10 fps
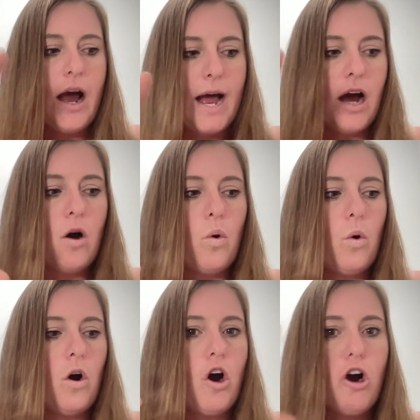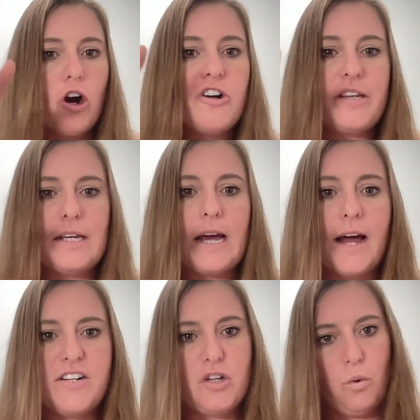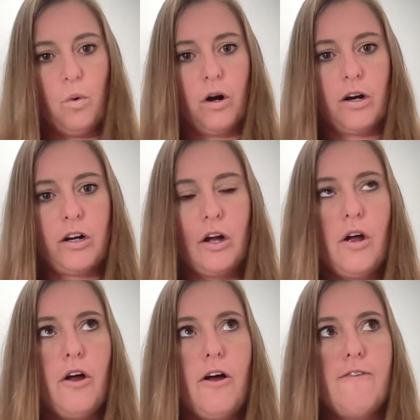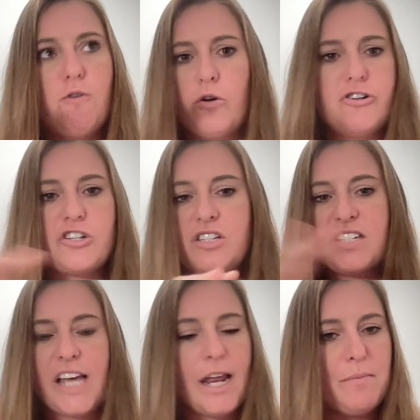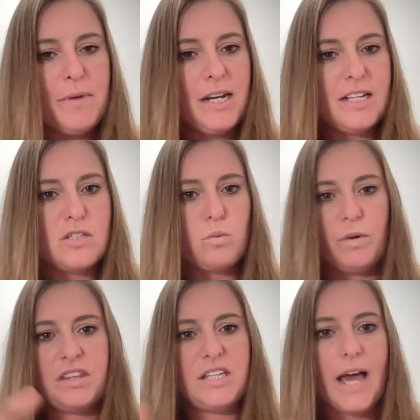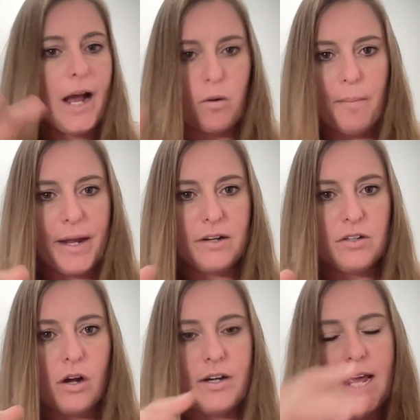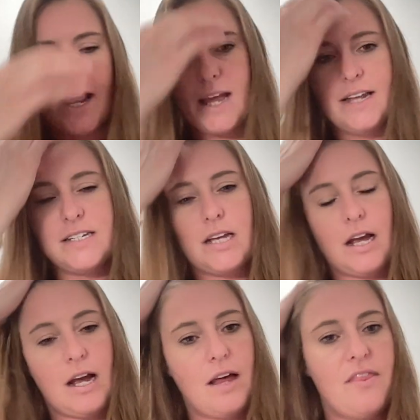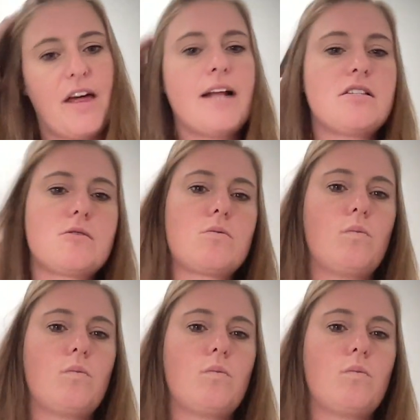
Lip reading: how hard he had to work for just 10 minutes with the Equiband on. And that's